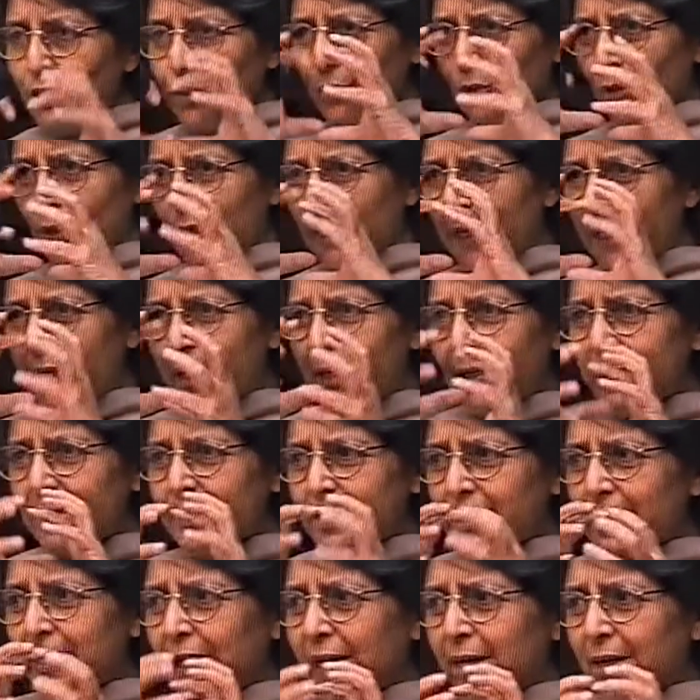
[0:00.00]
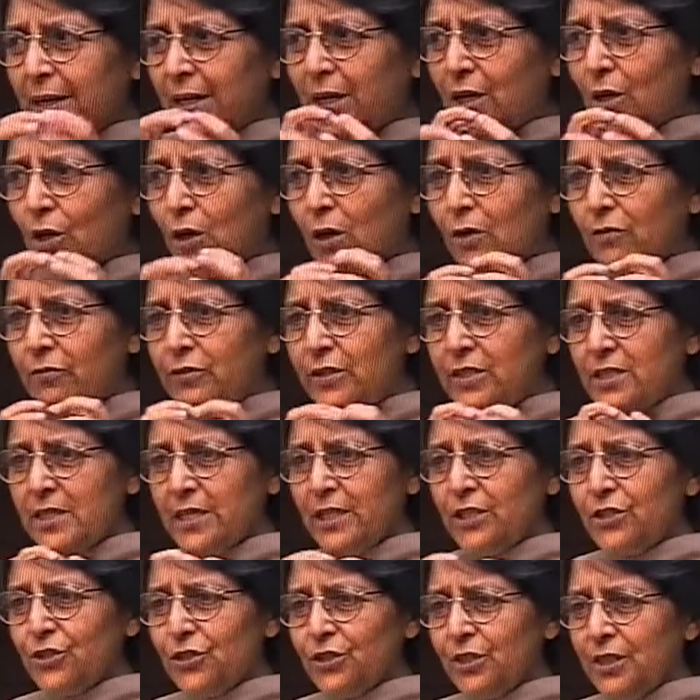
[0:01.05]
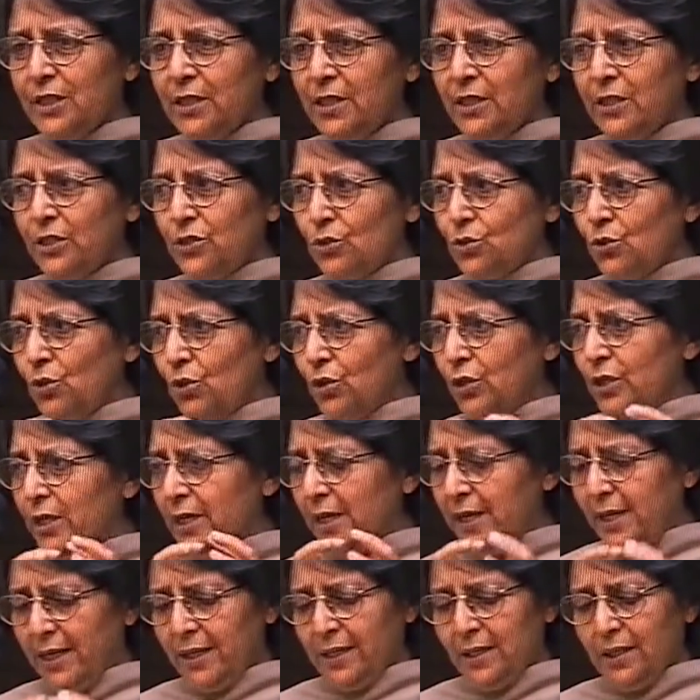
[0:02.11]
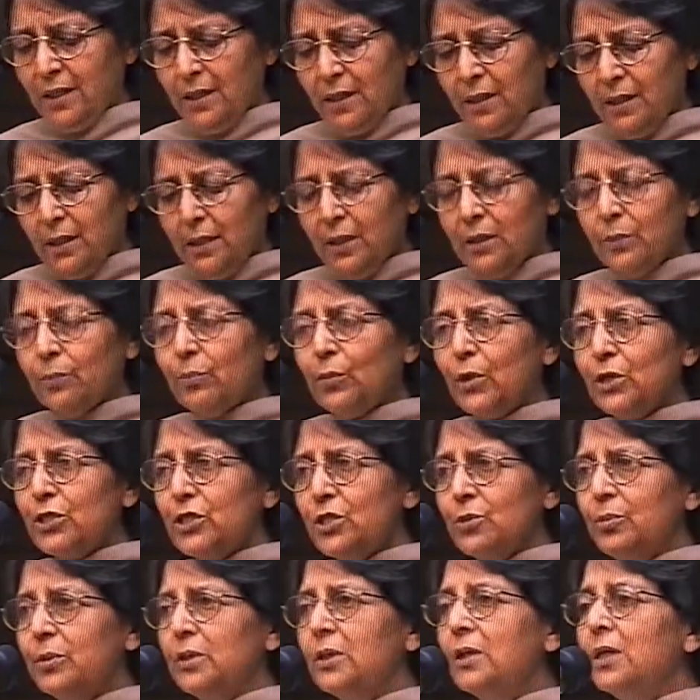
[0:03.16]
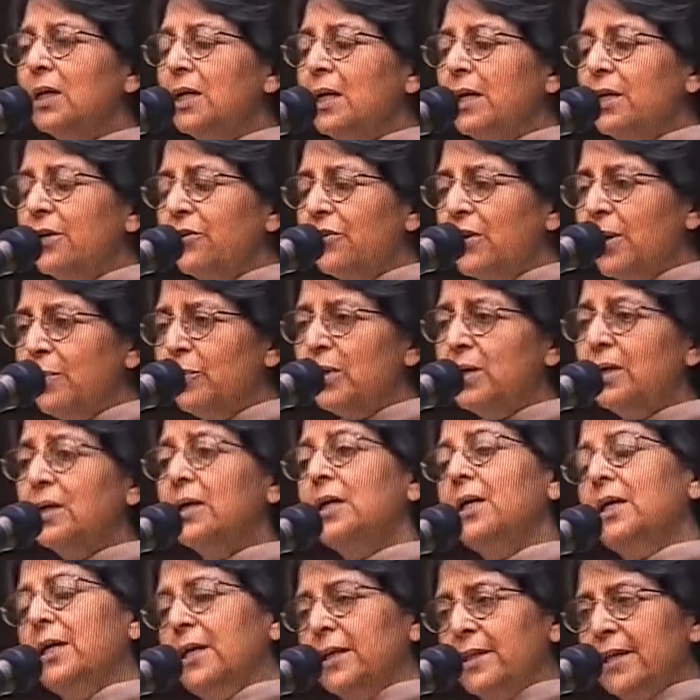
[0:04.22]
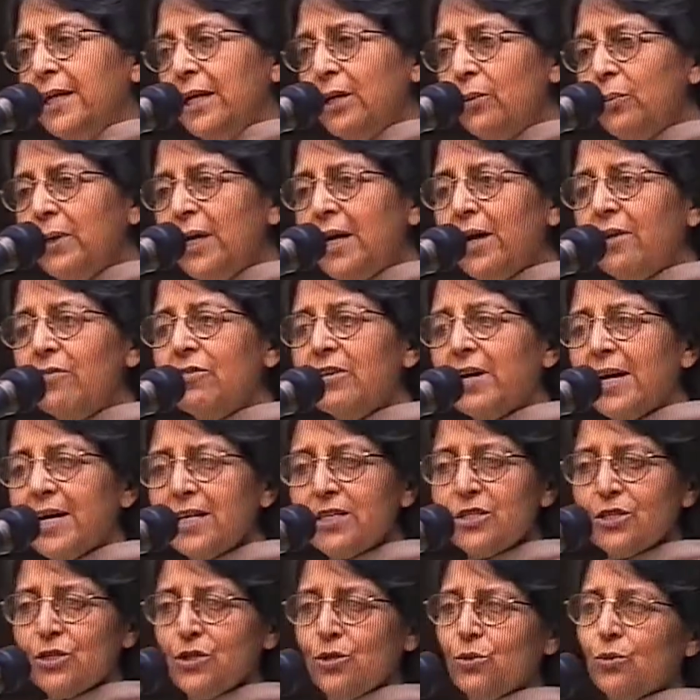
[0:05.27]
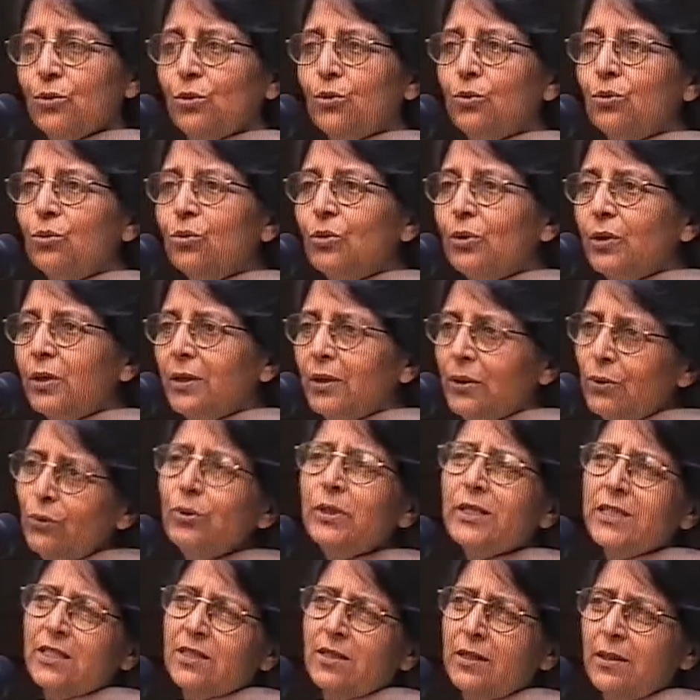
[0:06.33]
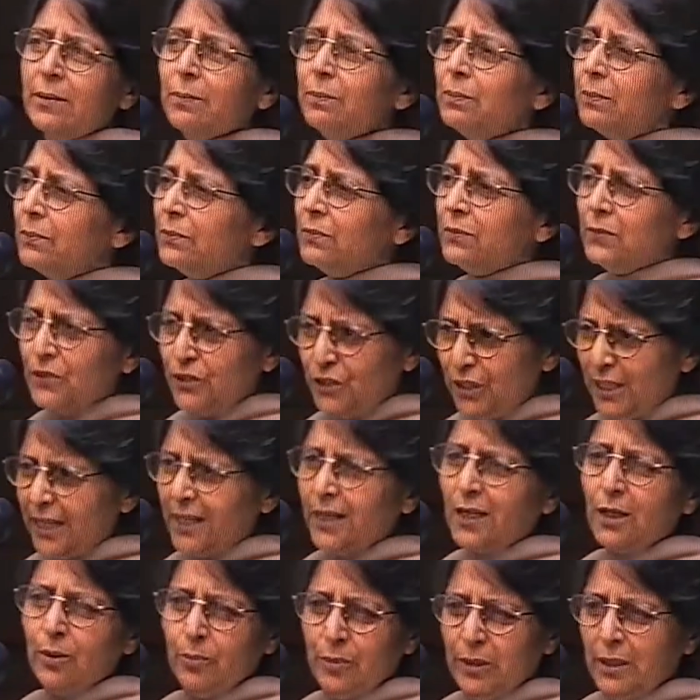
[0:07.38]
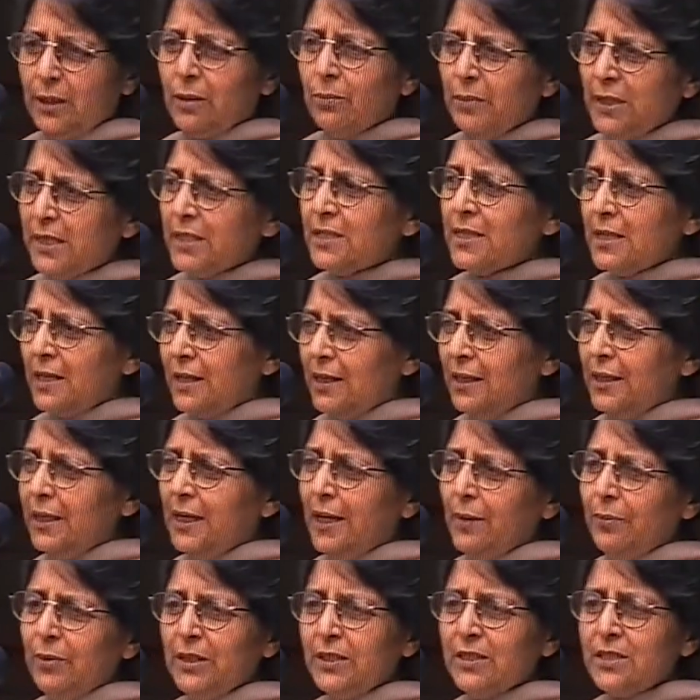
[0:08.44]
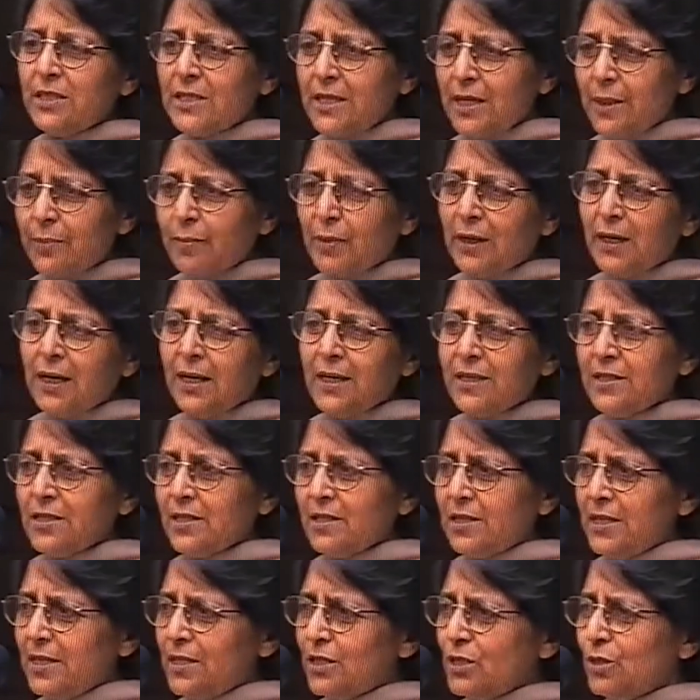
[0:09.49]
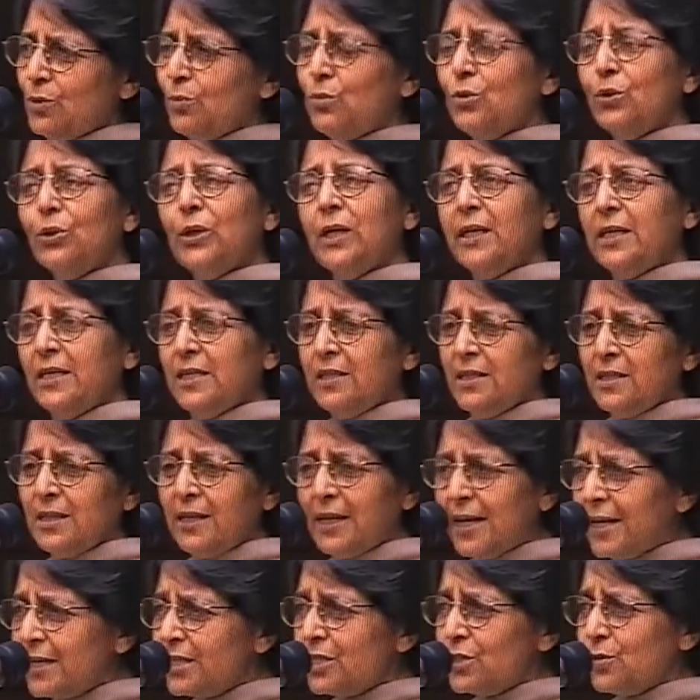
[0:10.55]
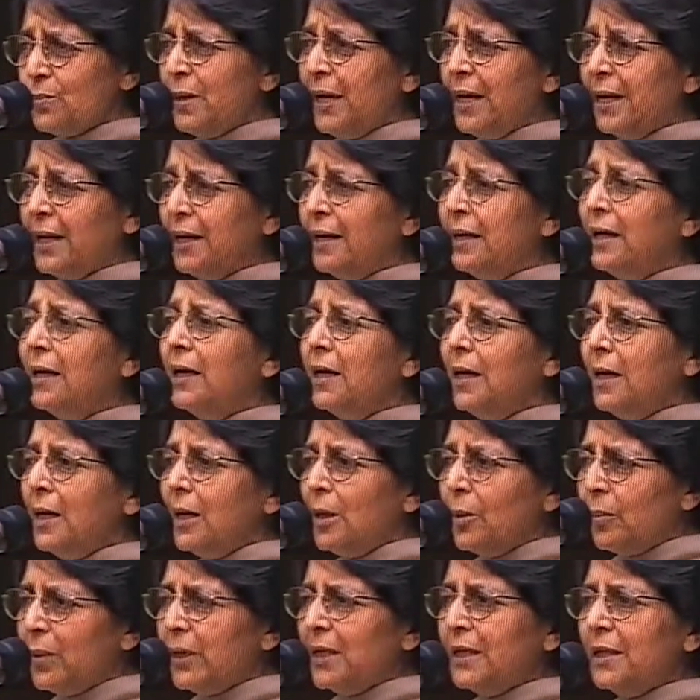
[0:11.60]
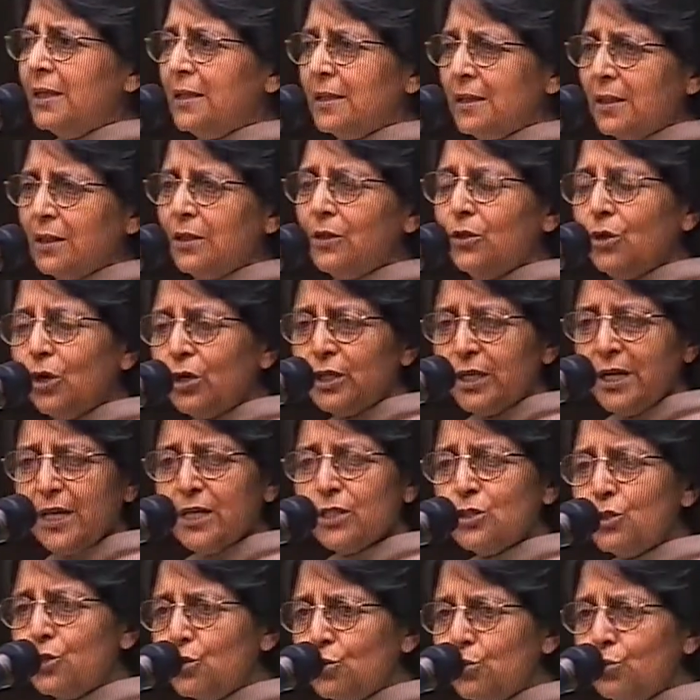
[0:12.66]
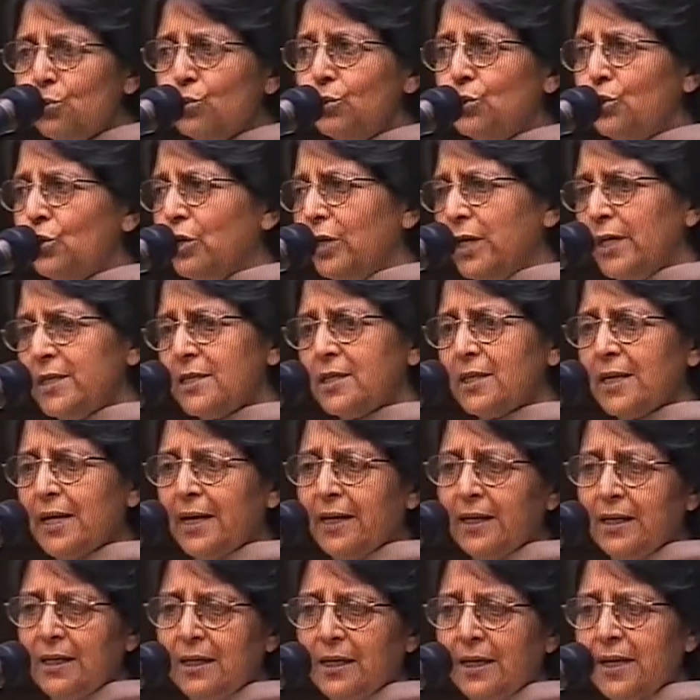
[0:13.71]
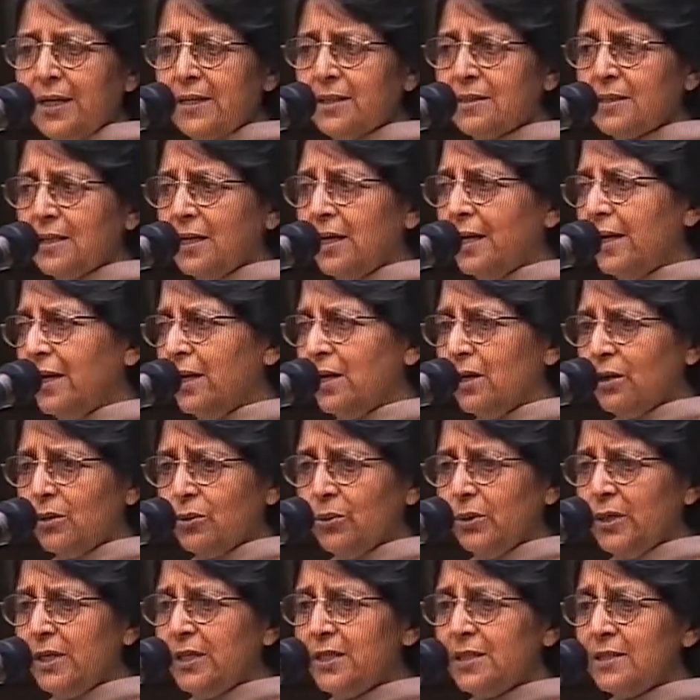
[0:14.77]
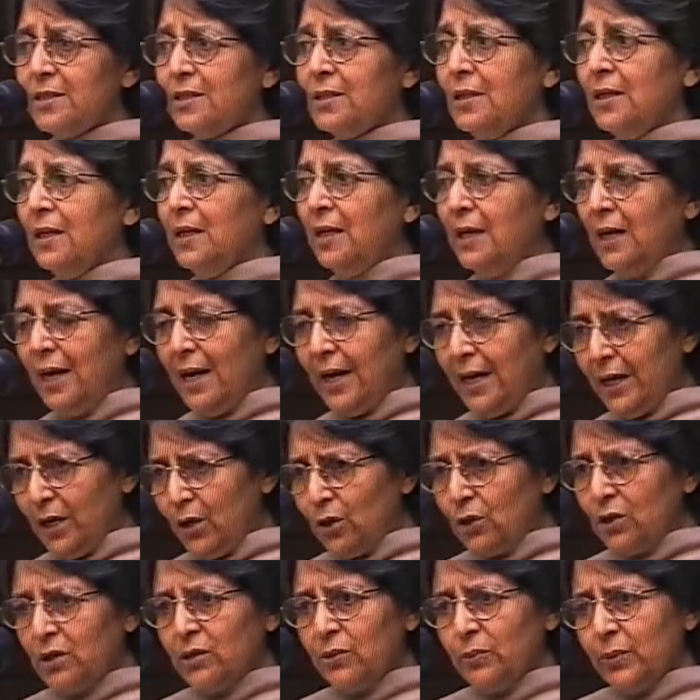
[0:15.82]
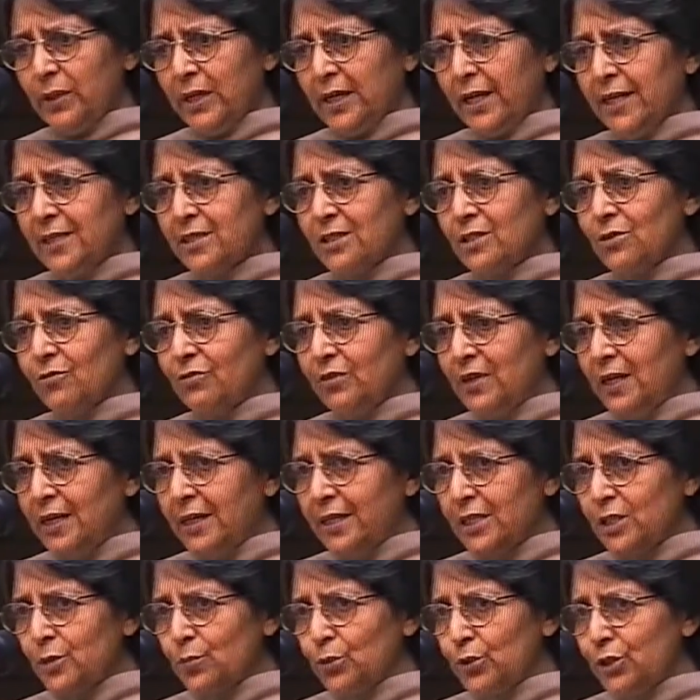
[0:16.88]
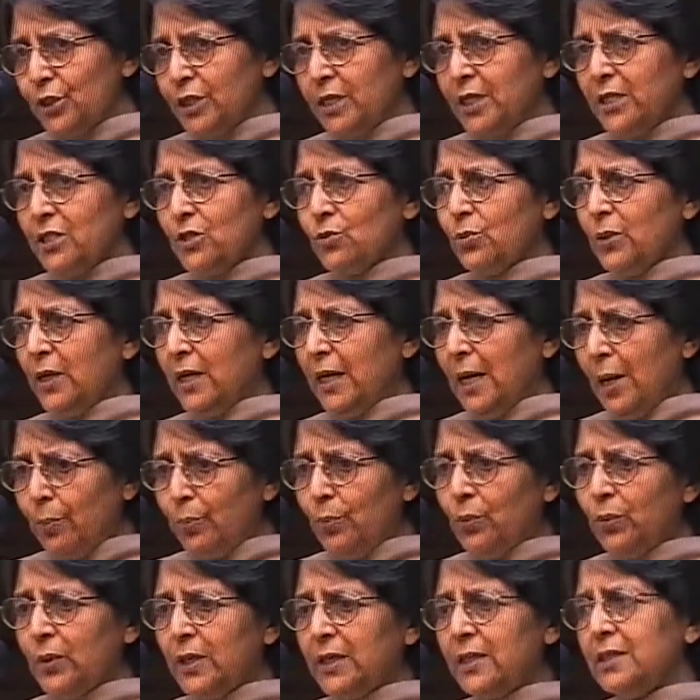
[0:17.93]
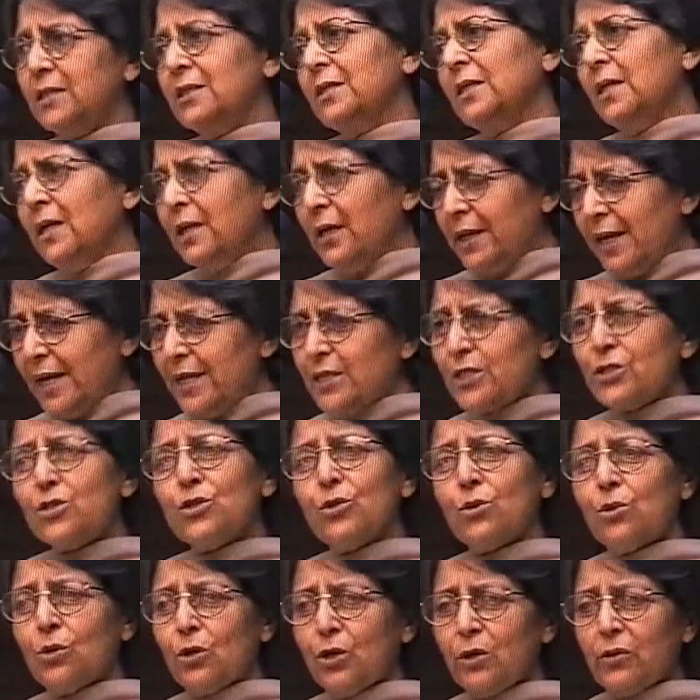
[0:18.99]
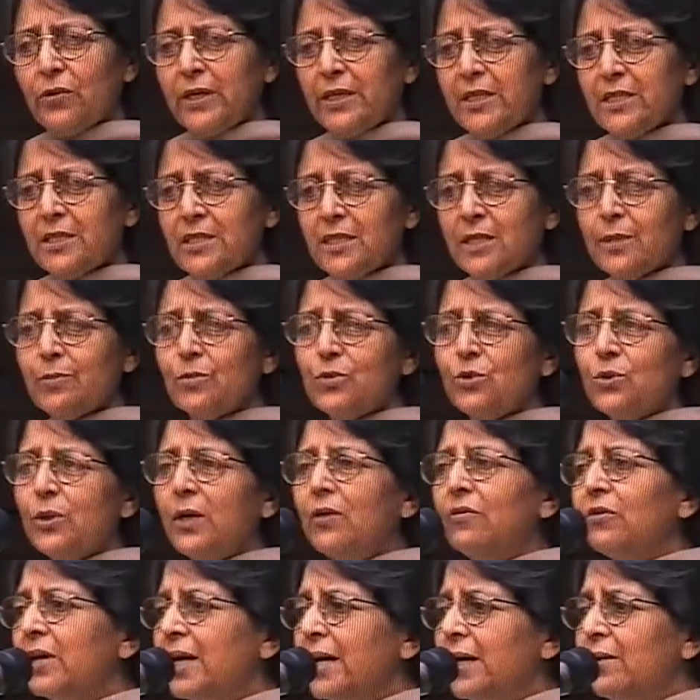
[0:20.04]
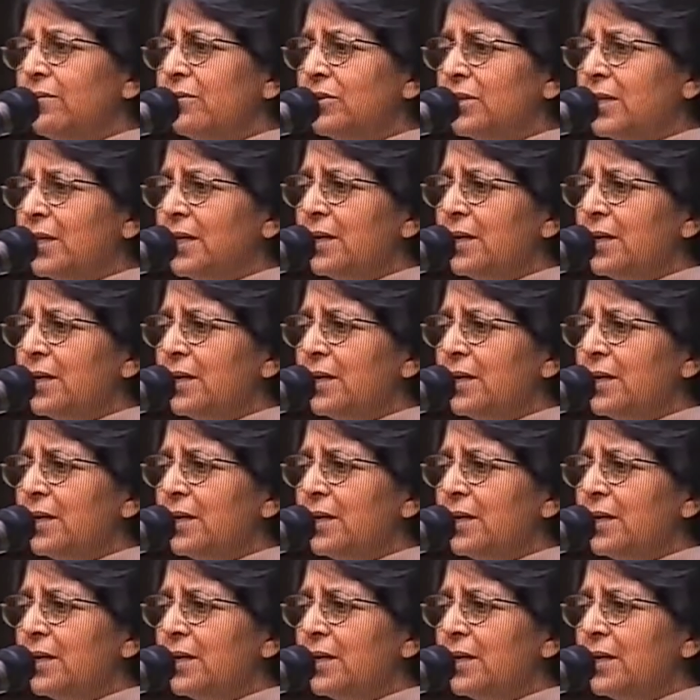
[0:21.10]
So here is an area of dissension and discord and possible trouble. Then we have Cassio, who is a gentleman, basically. I mean, the same class as Desdemona. He's a nice man, but not as shrewd or as canny as Iago is. Iago, when gets the feeling, is pushing his way upwards. Cassio already seems to have arrived